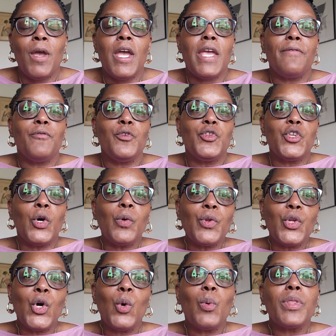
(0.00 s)
If you don't
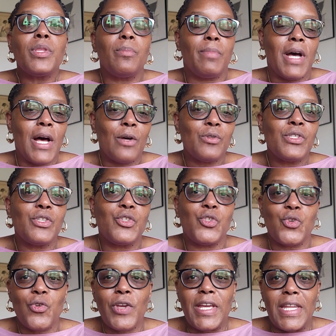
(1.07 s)
know what the Miles
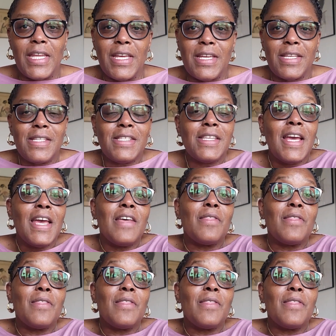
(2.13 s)
Circuit is,